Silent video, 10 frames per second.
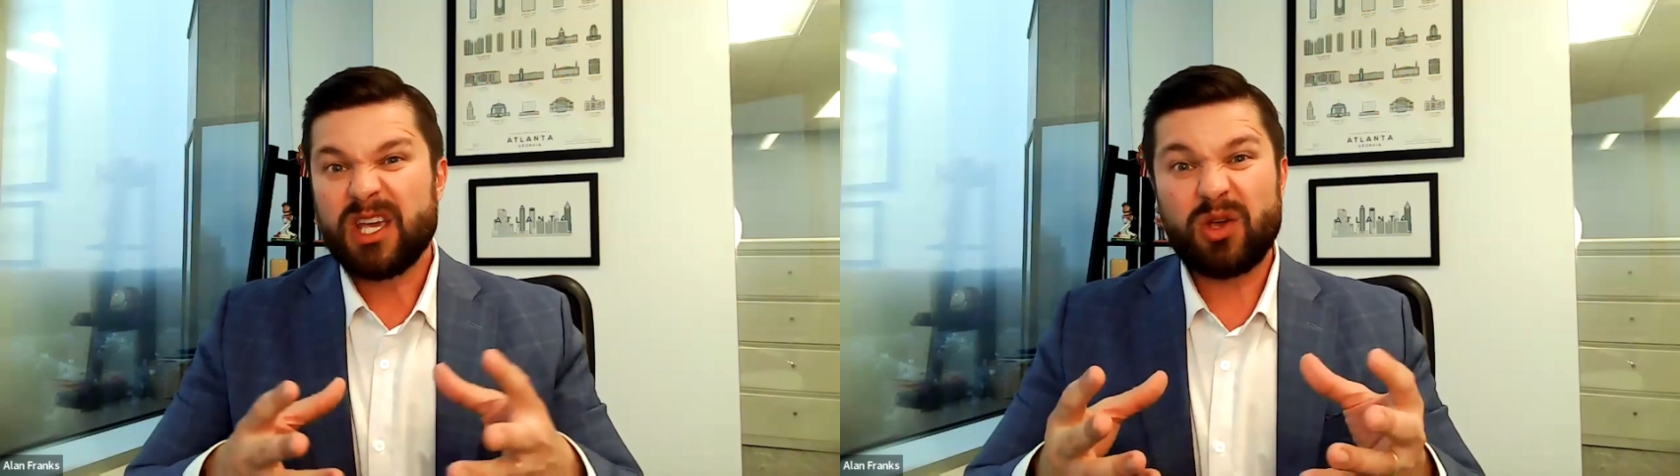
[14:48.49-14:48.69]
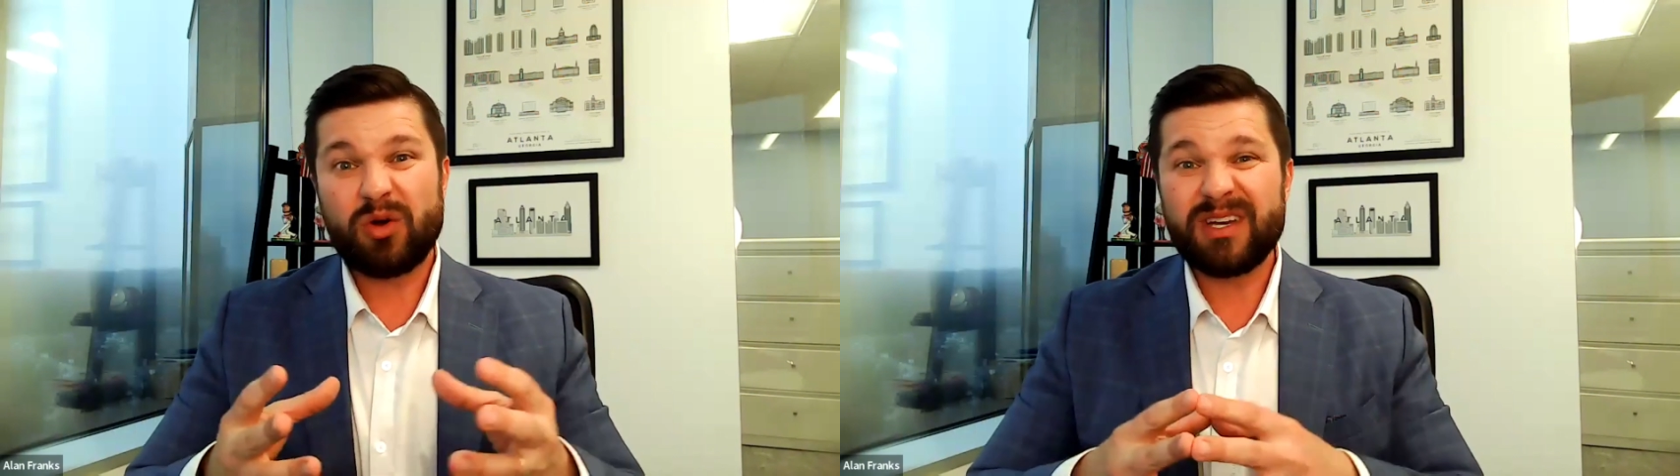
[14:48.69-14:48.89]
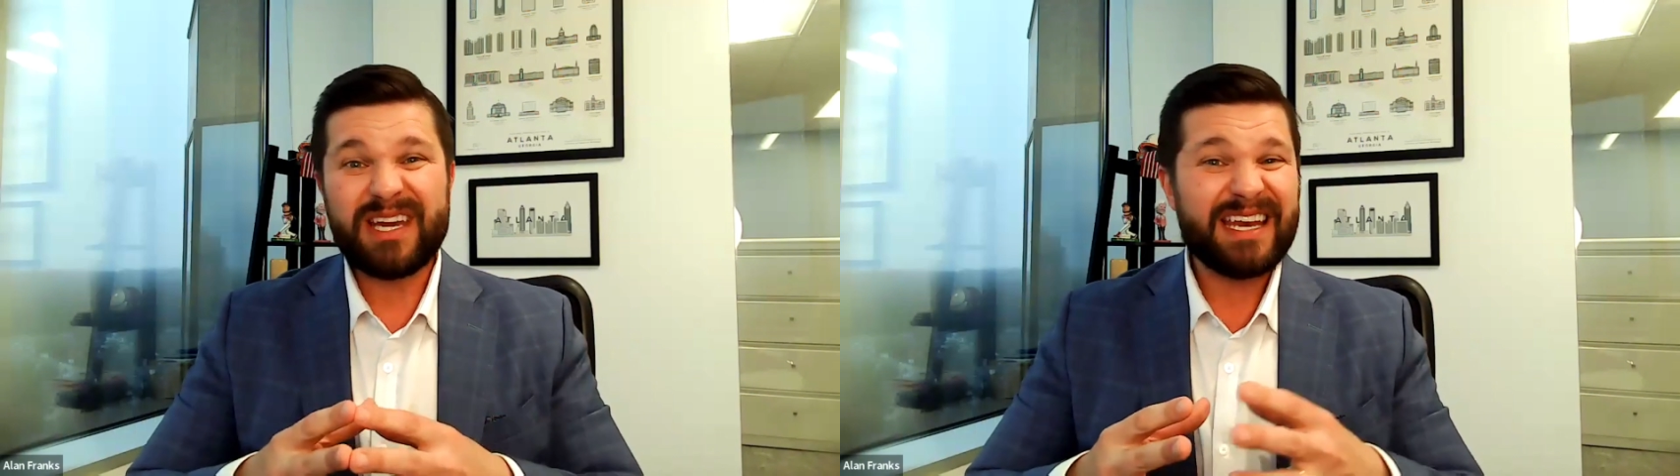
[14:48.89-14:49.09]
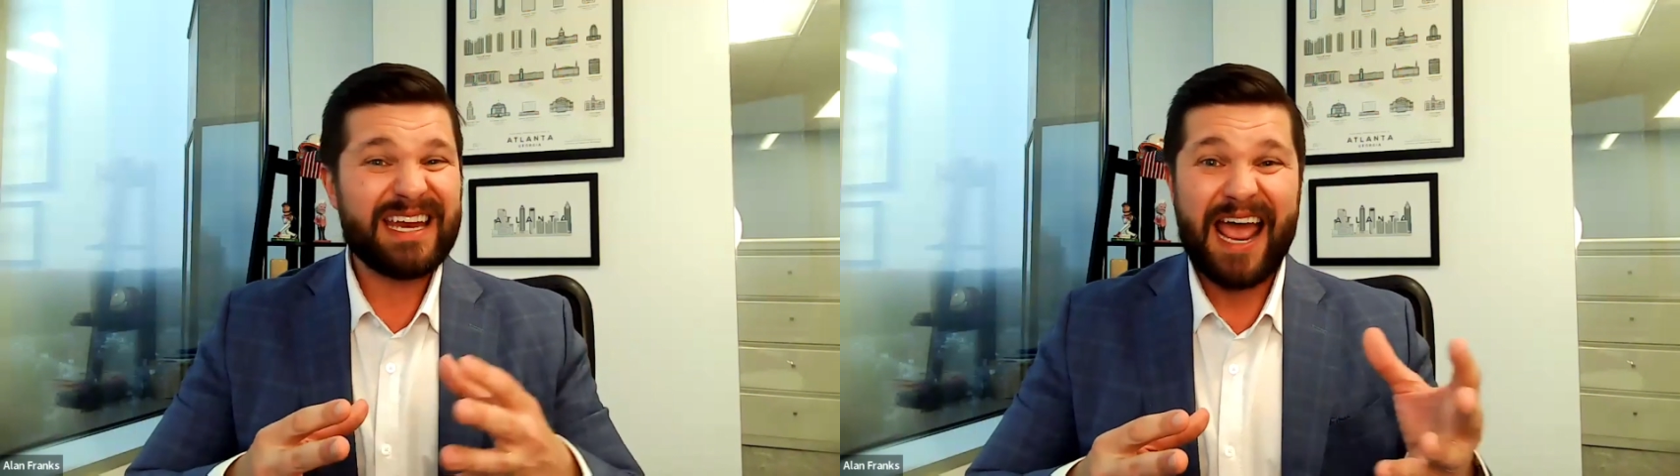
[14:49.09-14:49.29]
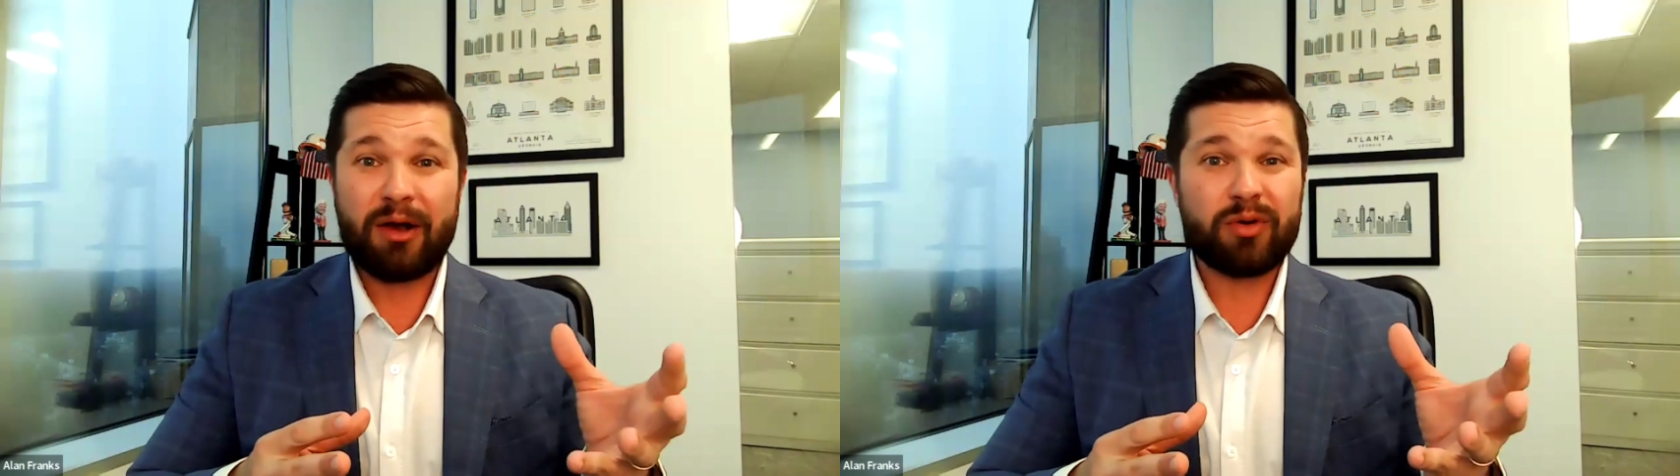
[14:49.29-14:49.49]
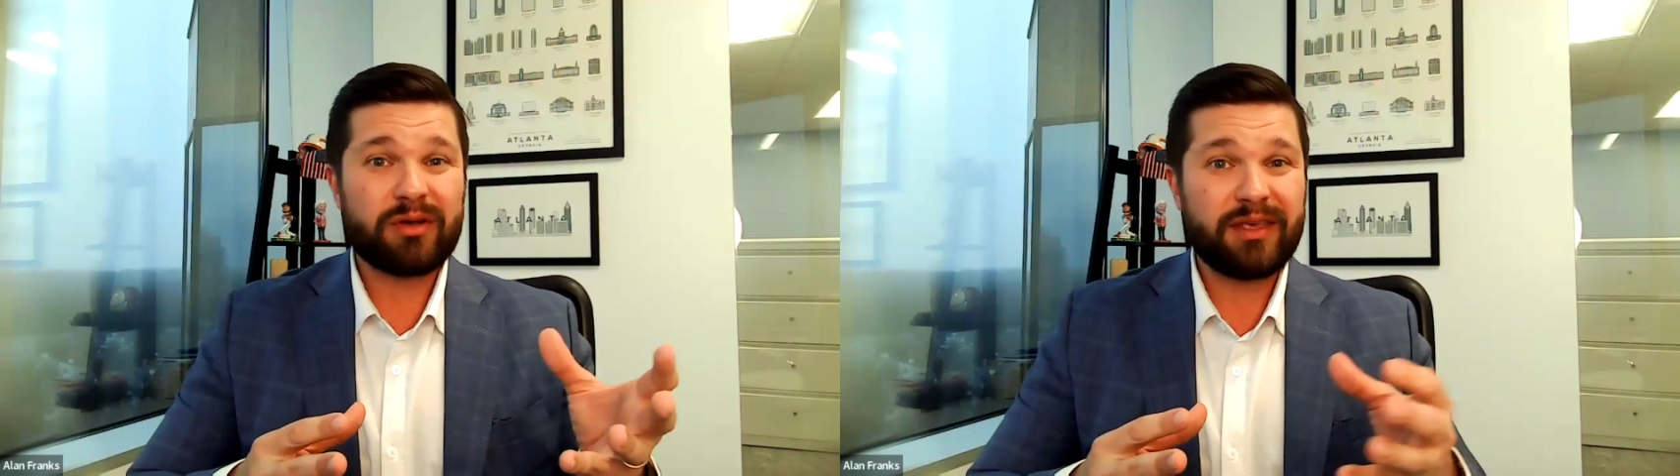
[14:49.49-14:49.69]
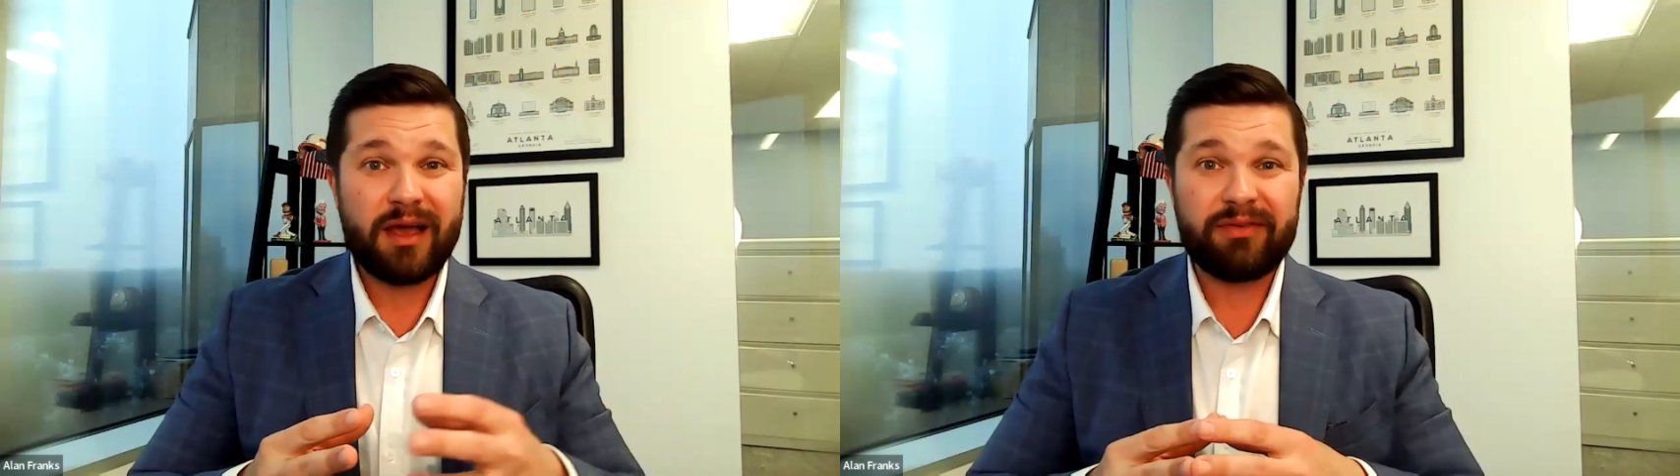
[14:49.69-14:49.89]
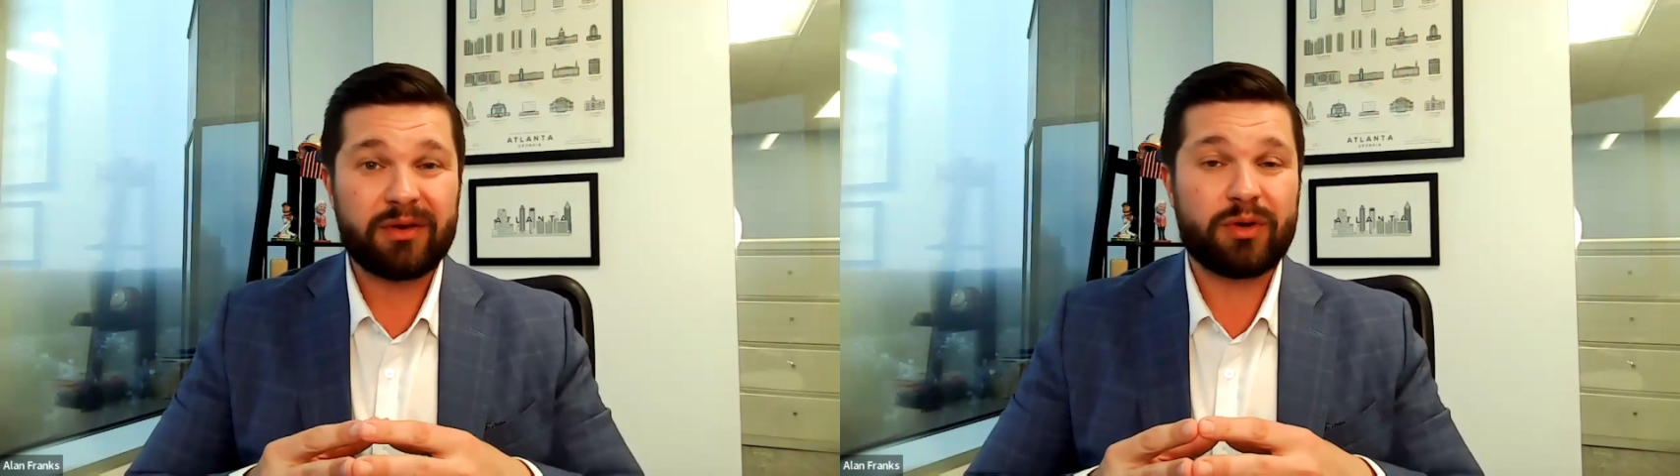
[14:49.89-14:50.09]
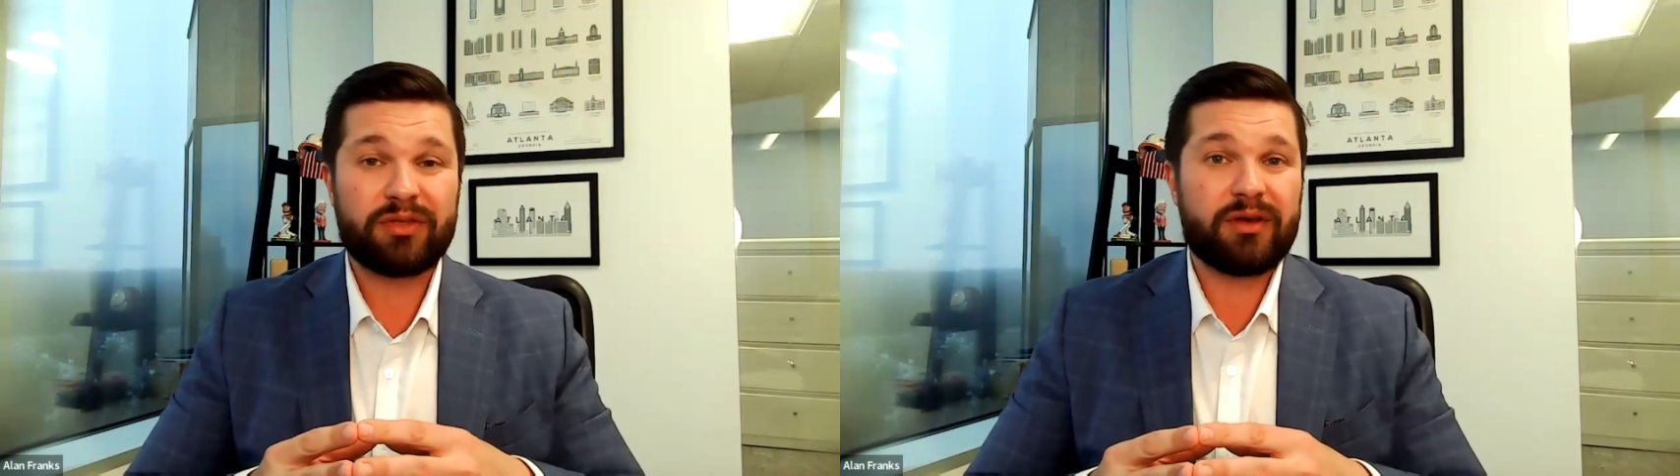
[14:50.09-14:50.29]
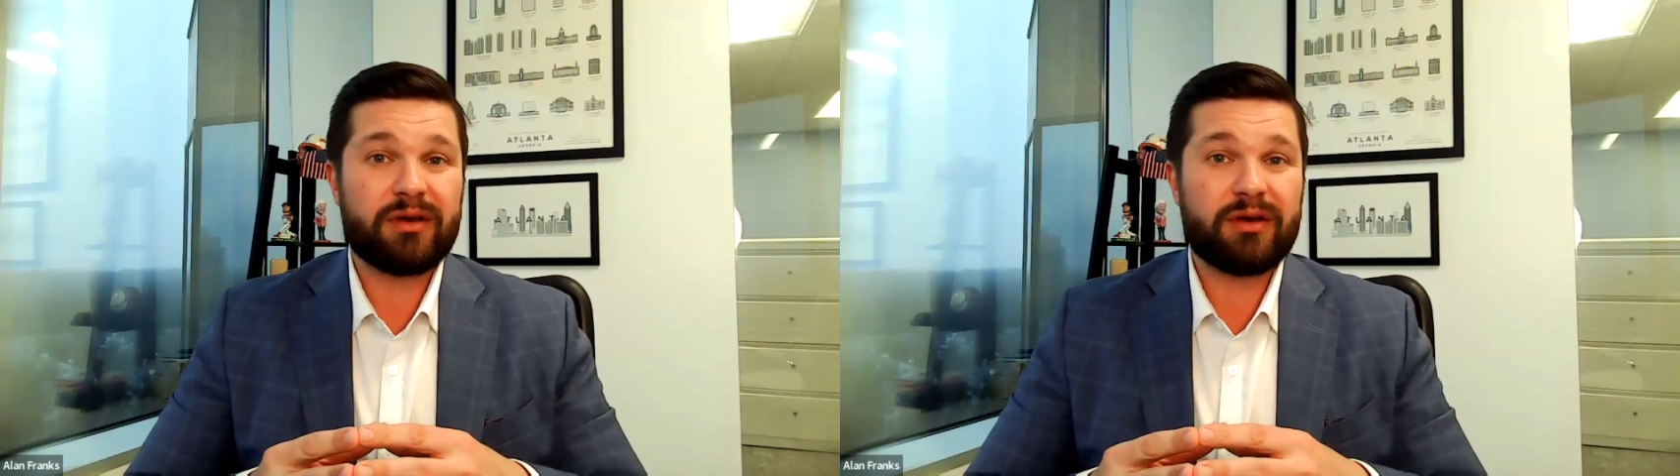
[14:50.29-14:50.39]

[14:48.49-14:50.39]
You only need an hour in the oven with